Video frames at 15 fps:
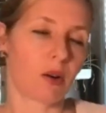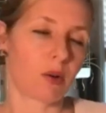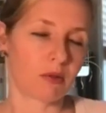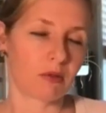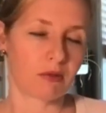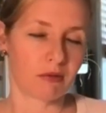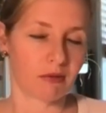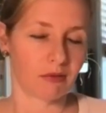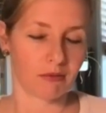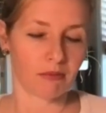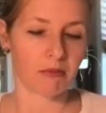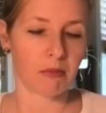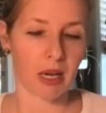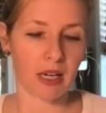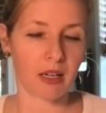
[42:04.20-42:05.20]
don't
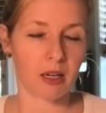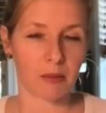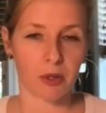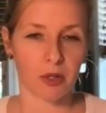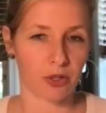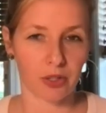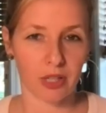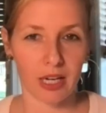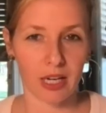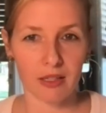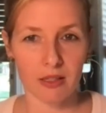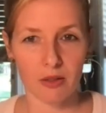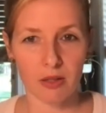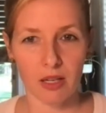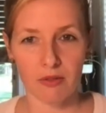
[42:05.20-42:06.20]
make commercial gain.
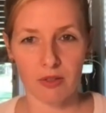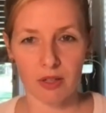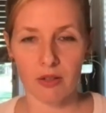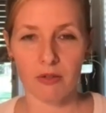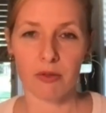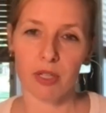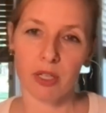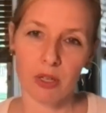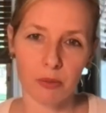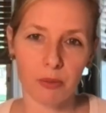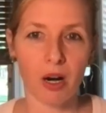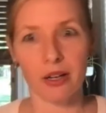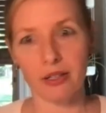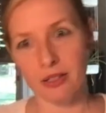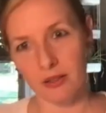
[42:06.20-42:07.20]
So they have to kind of recoup
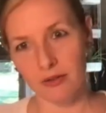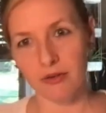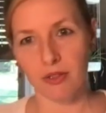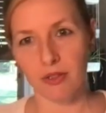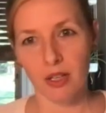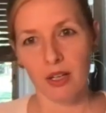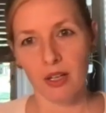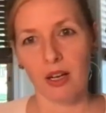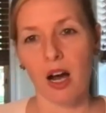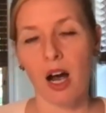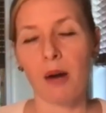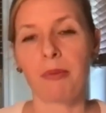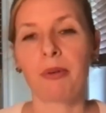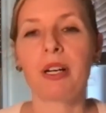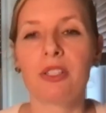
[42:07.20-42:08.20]
costs of
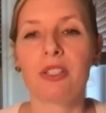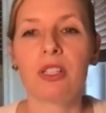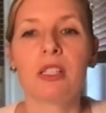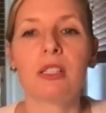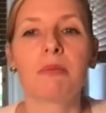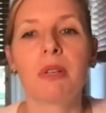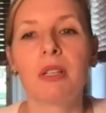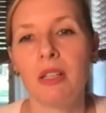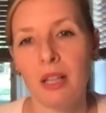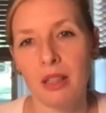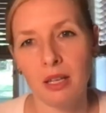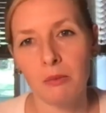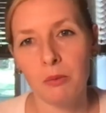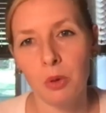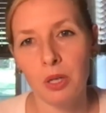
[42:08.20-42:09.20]
operations, but
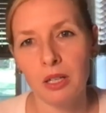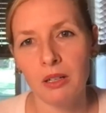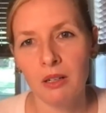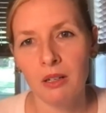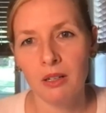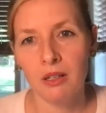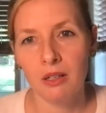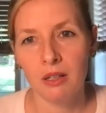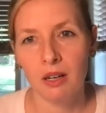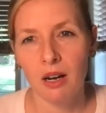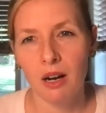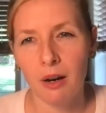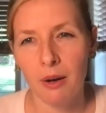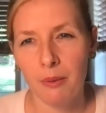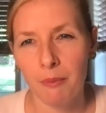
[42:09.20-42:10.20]
nothing more.
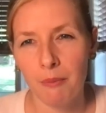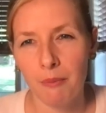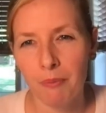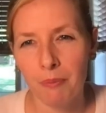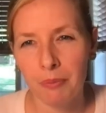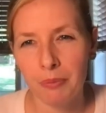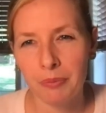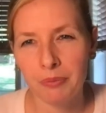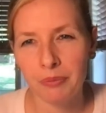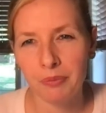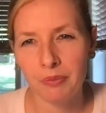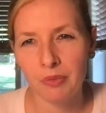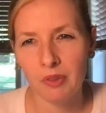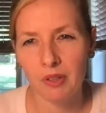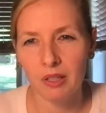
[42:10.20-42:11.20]
Um,
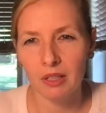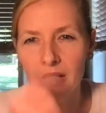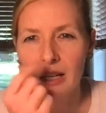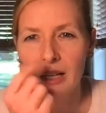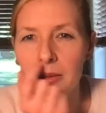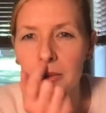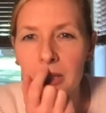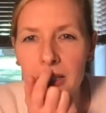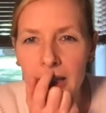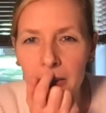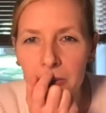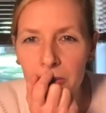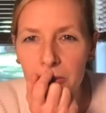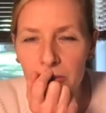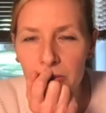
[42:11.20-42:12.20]
yeah, let me see.
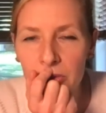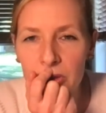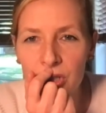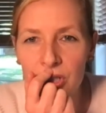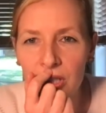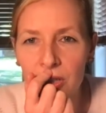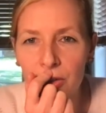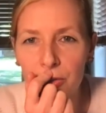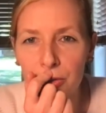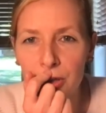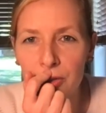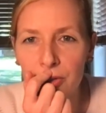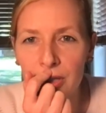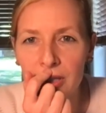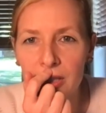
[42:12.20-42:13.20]
I'm just going to
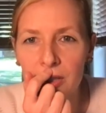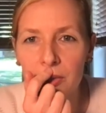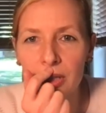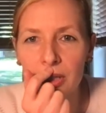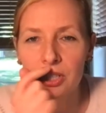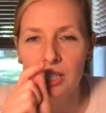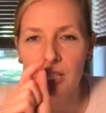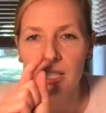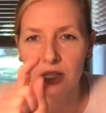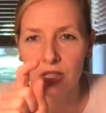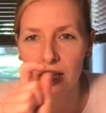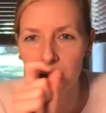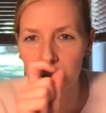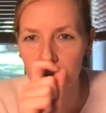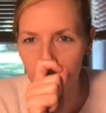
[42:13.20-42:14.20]
reread this question in the
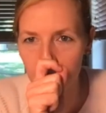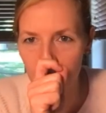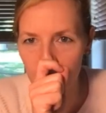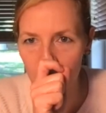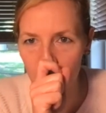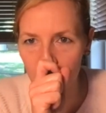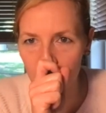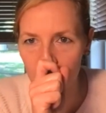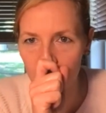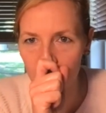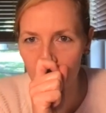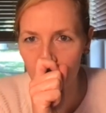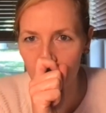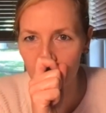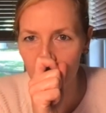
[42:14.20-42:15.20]
chat so I make sure I'm
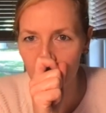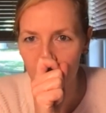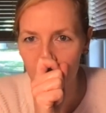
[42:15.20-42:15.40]
answering it.